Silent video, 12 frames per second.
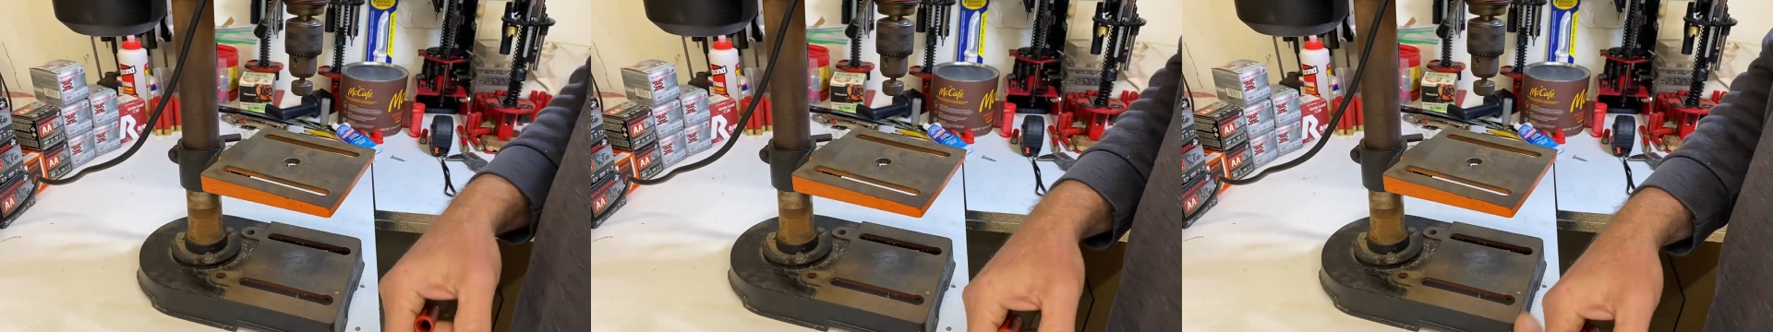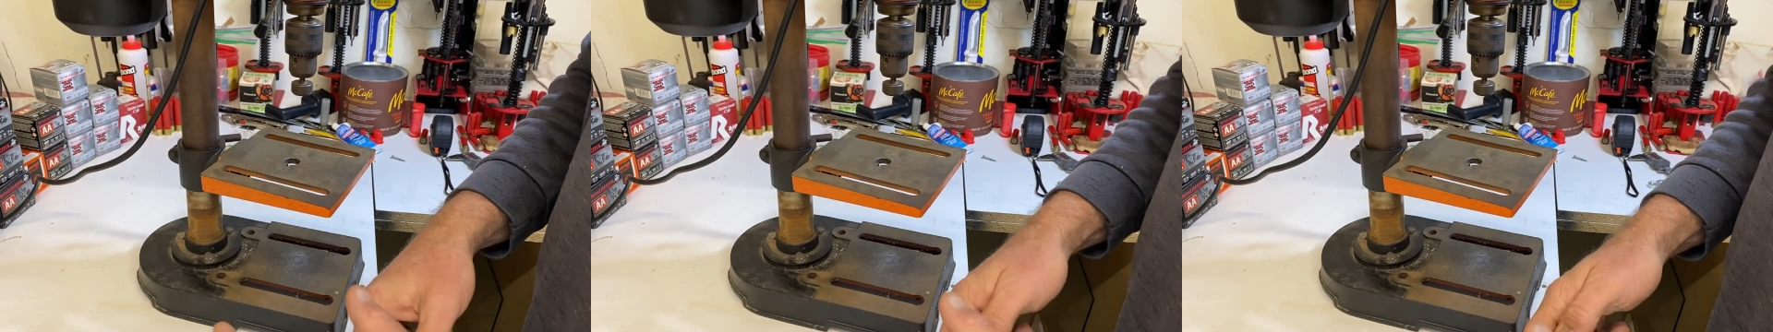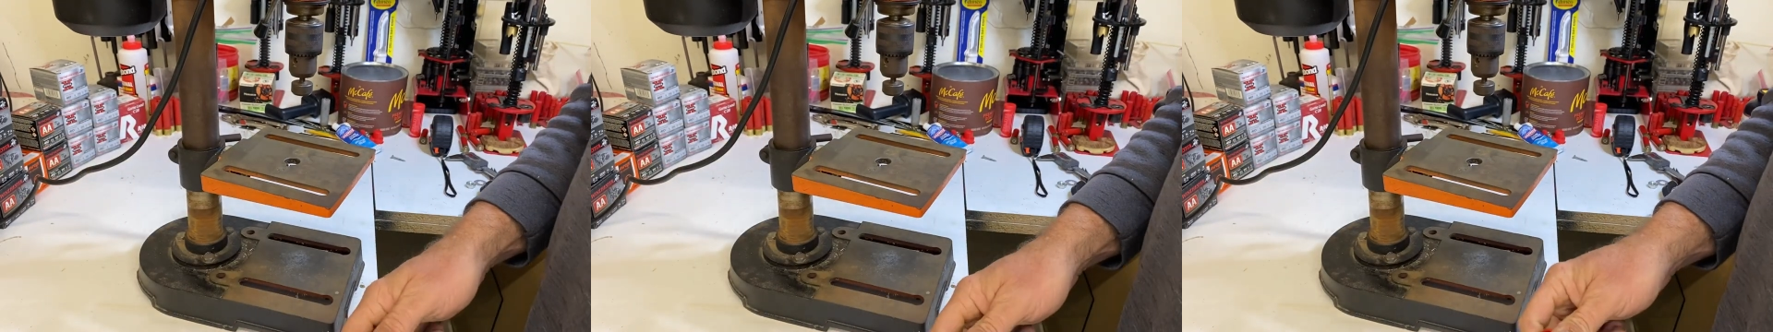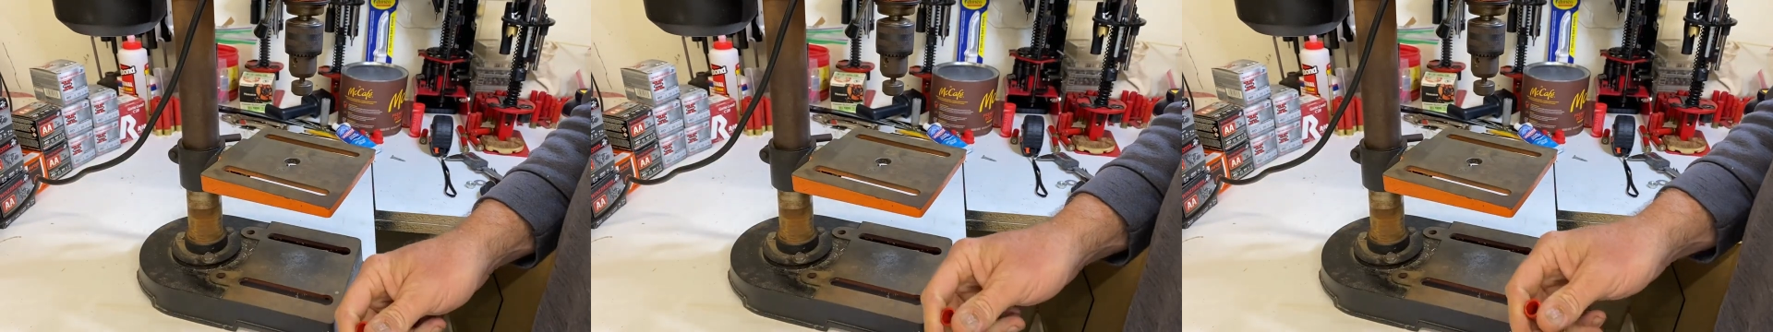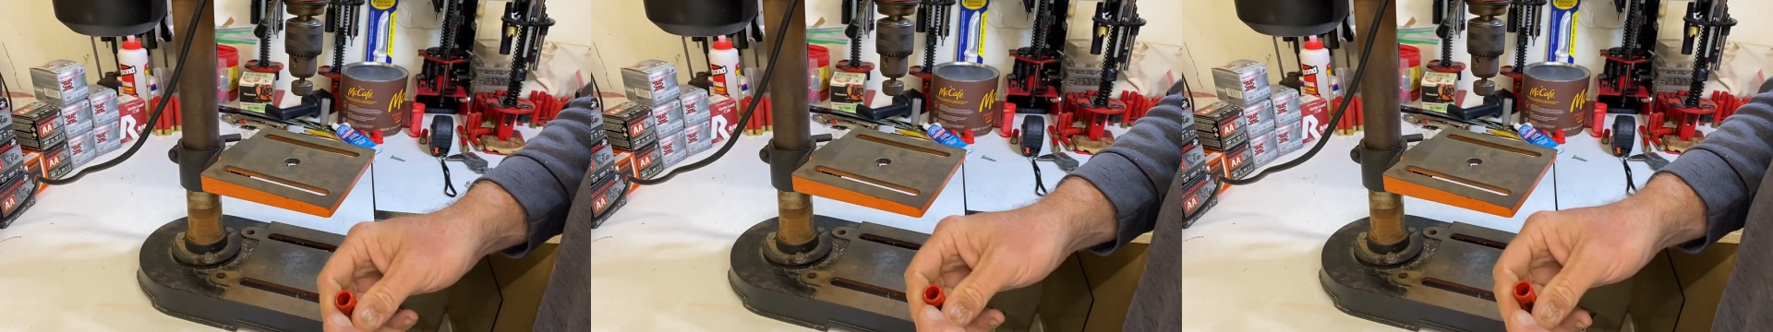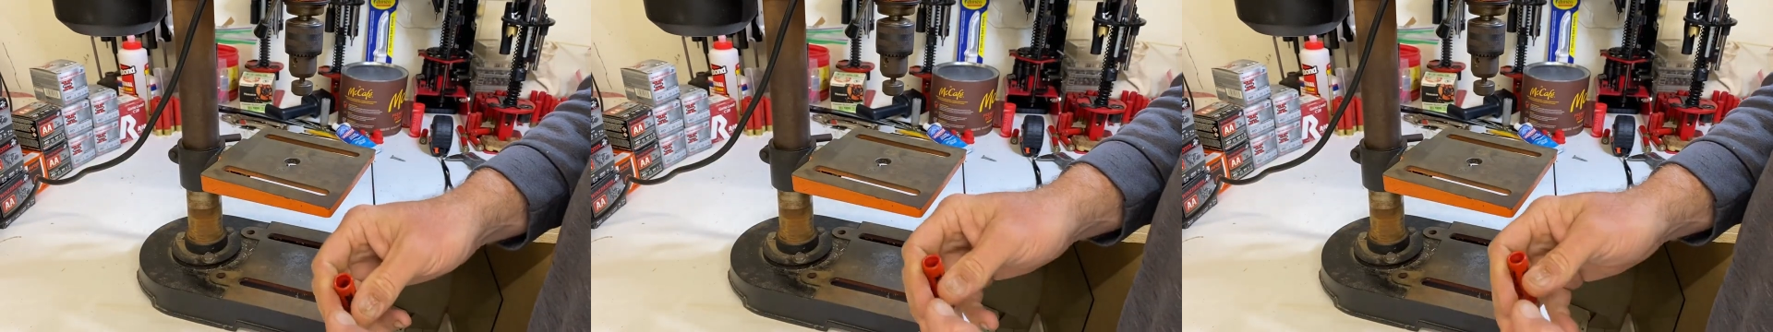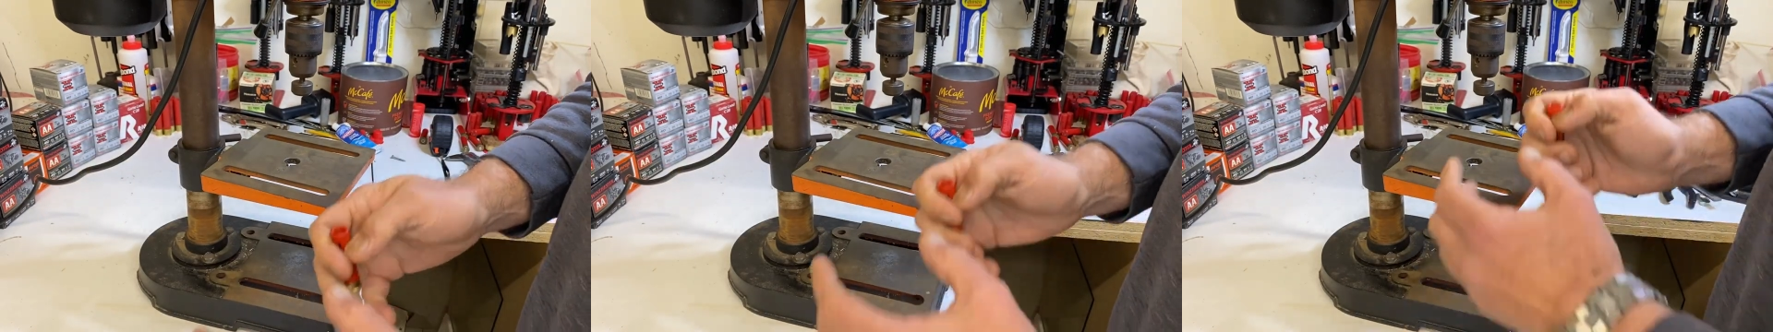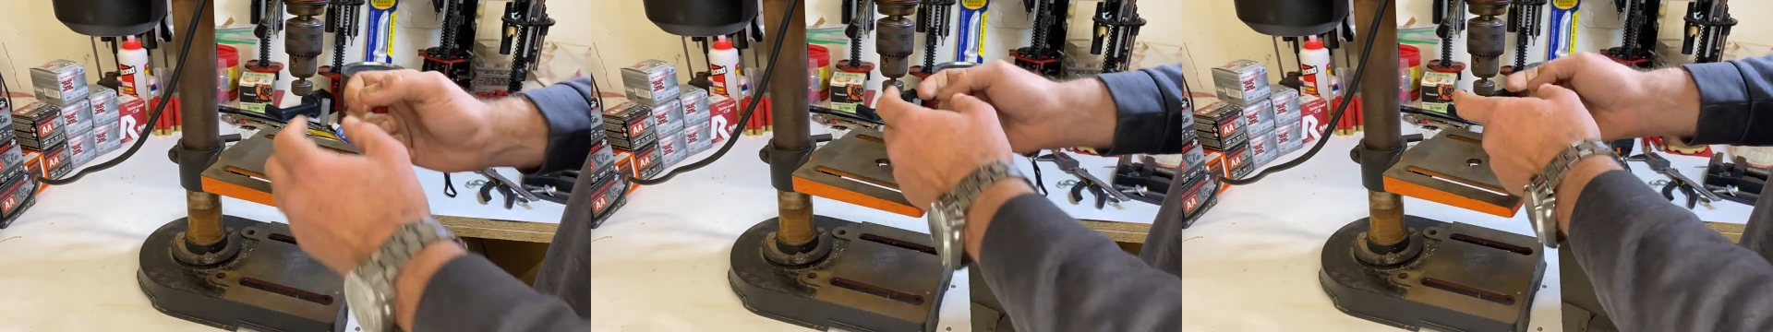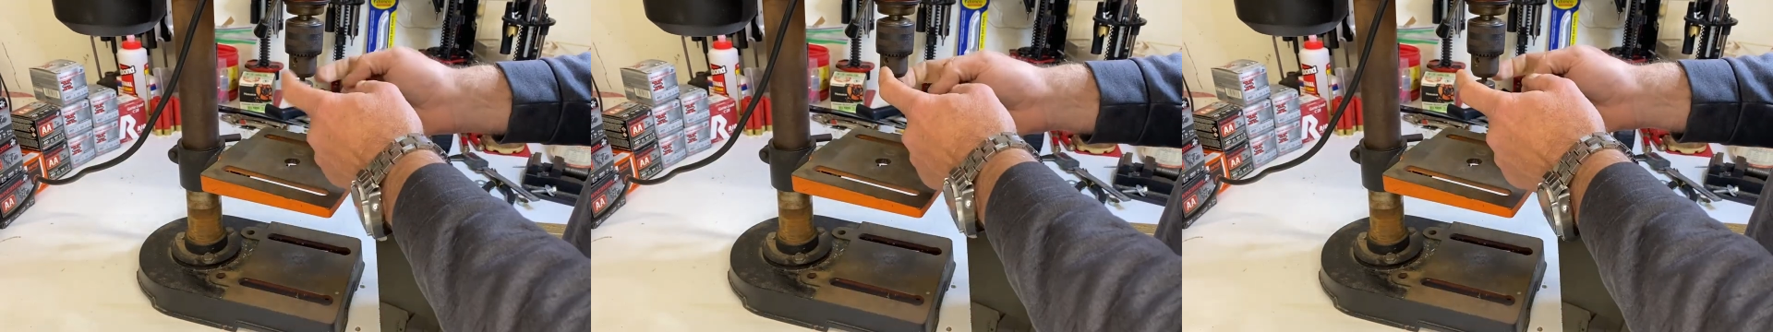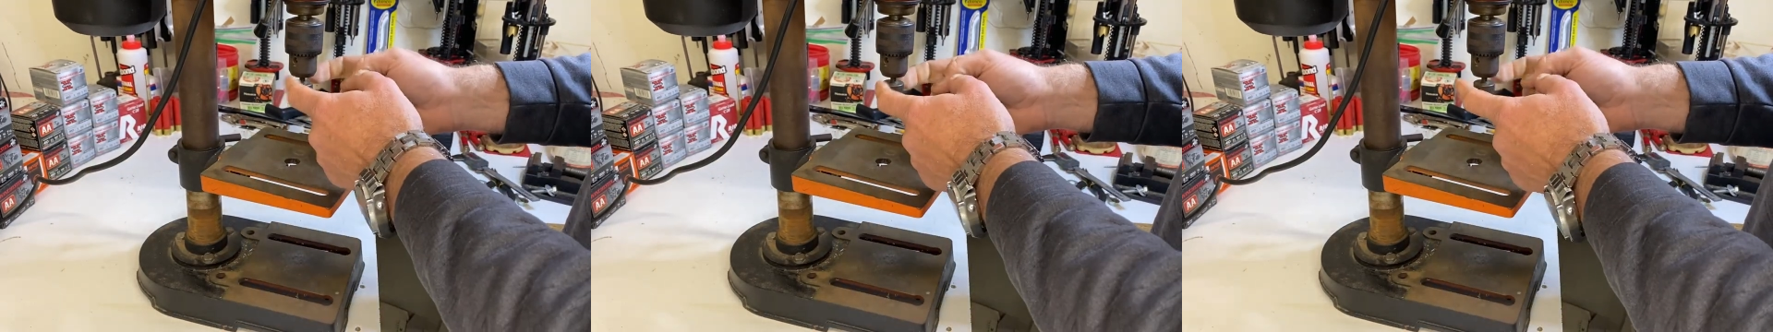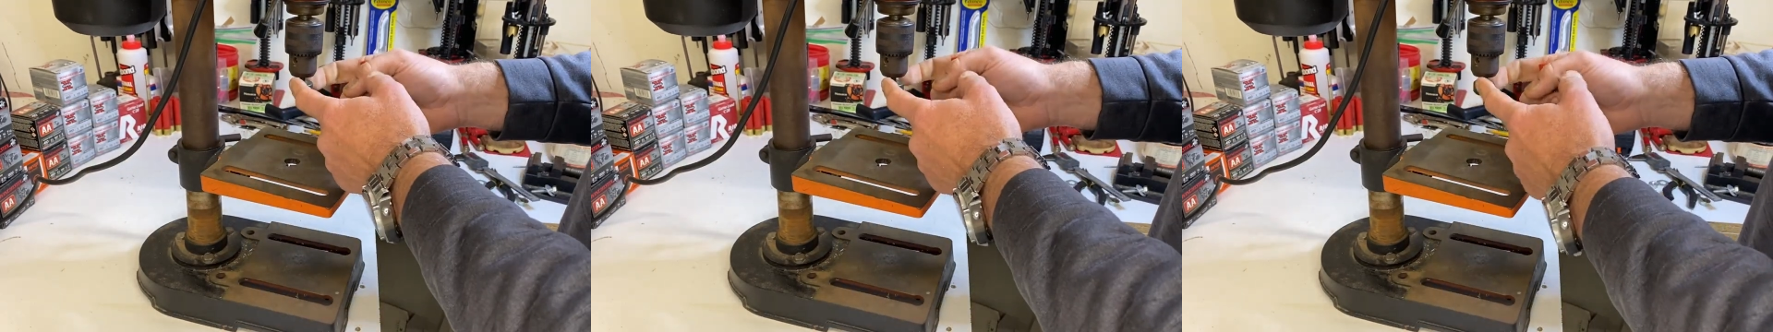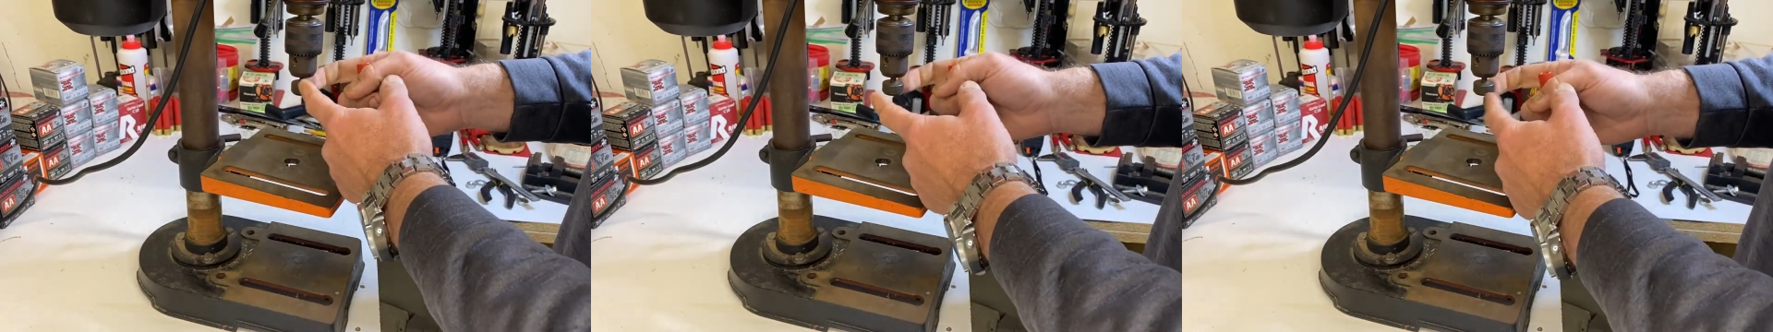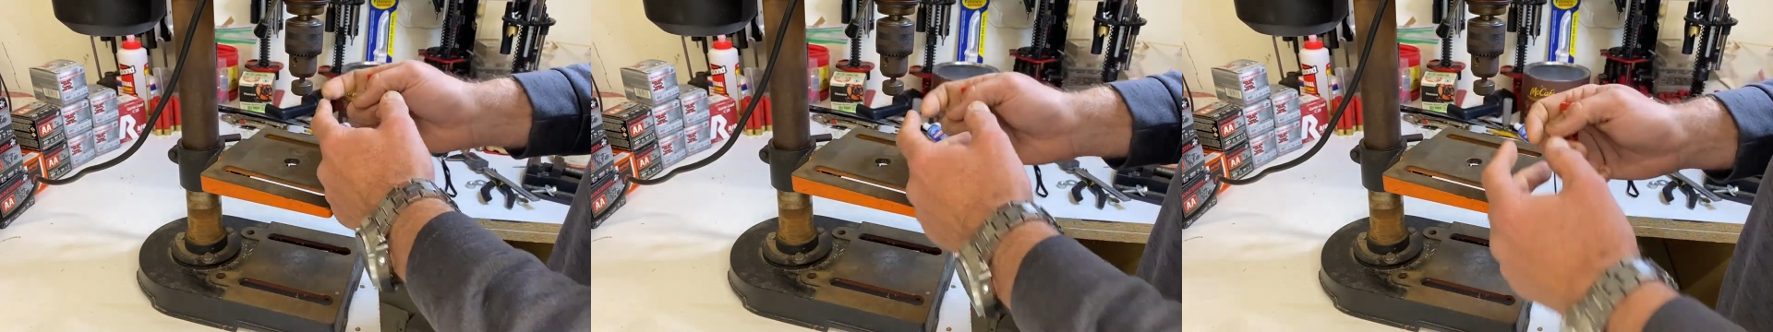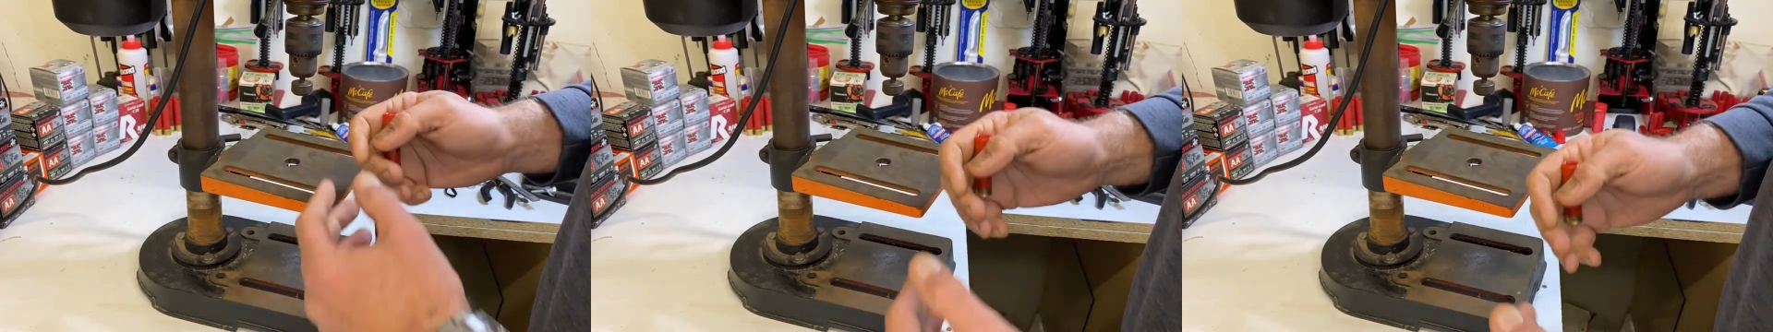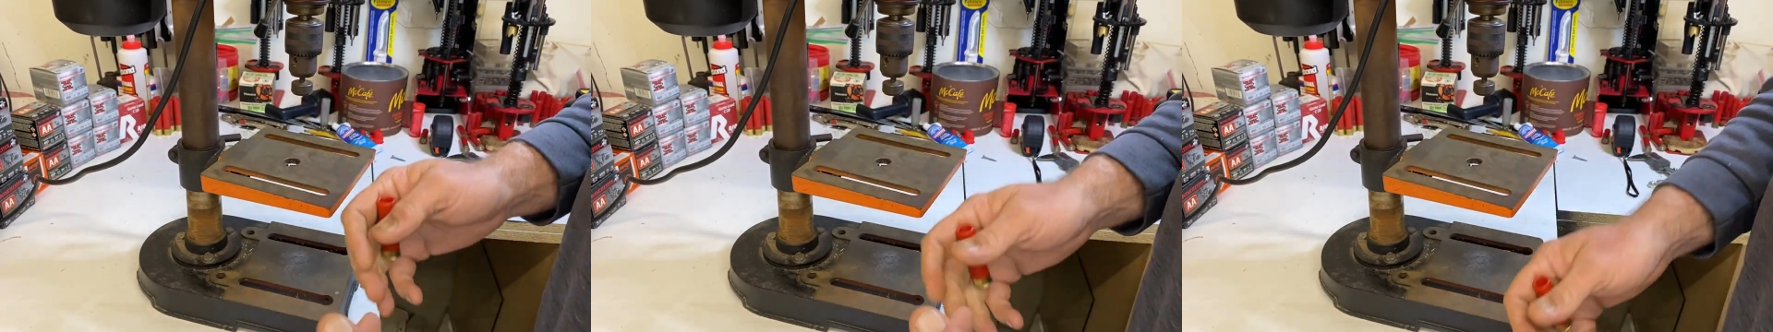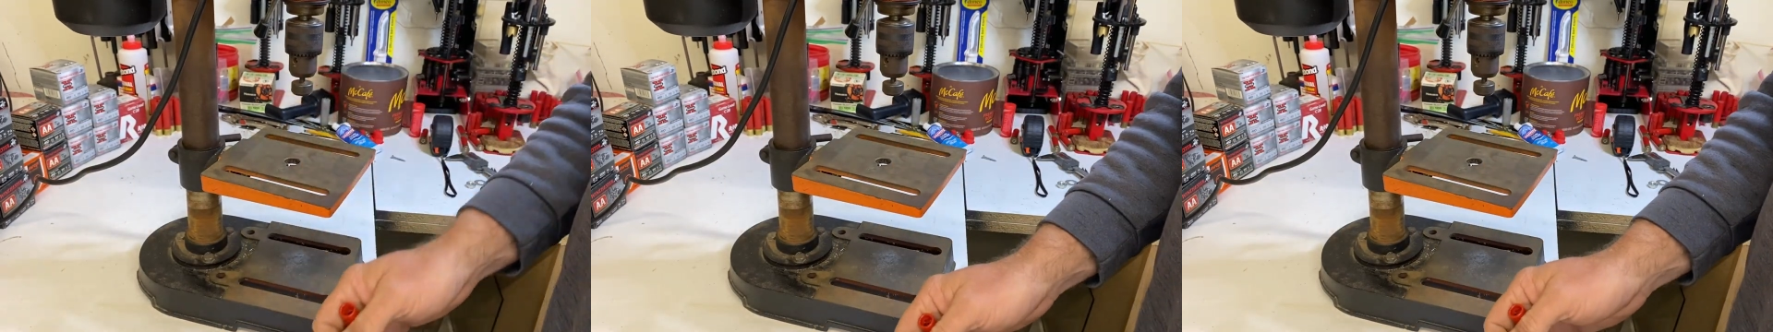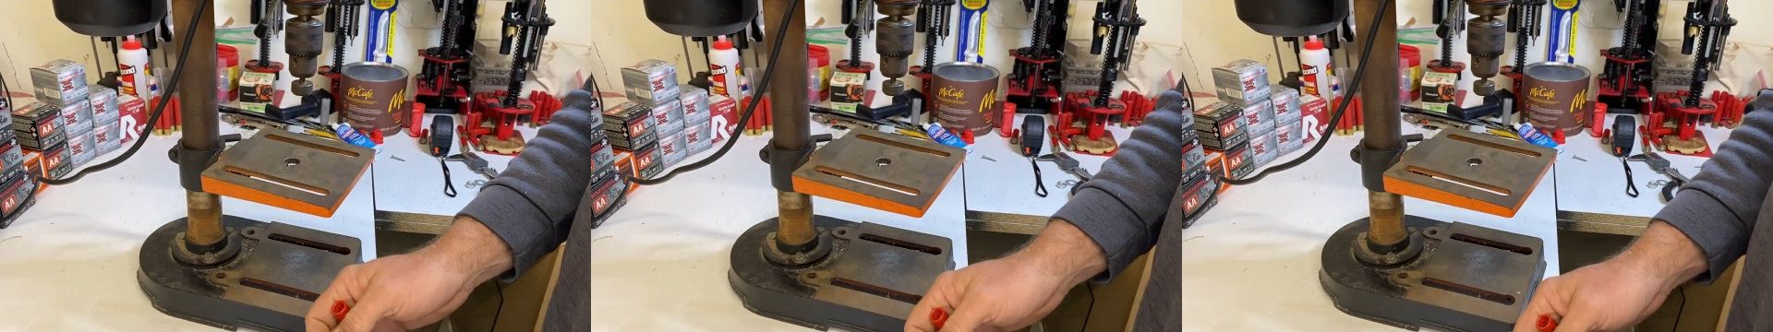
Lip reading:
(no speaker visible)